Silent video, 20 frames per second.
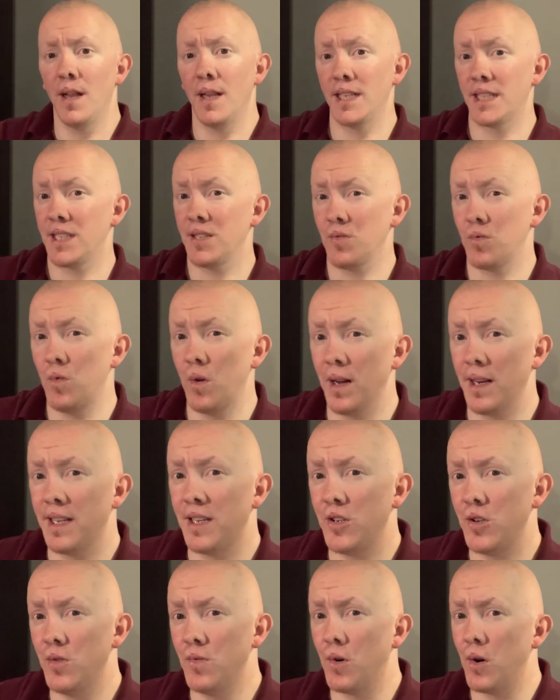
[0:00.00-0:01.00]
this is one
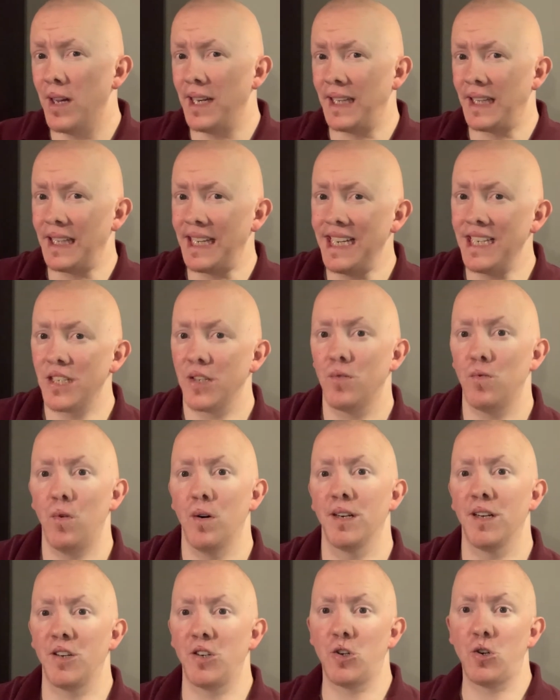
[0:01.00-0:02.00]
you will at least
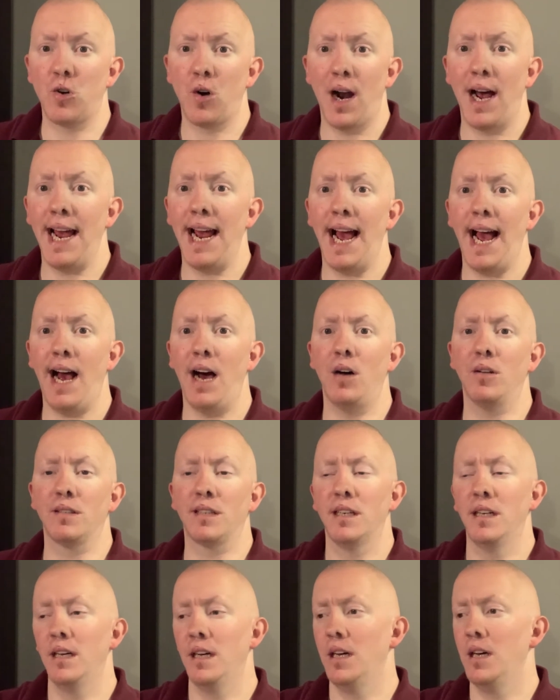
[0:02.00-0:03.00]
want to try out.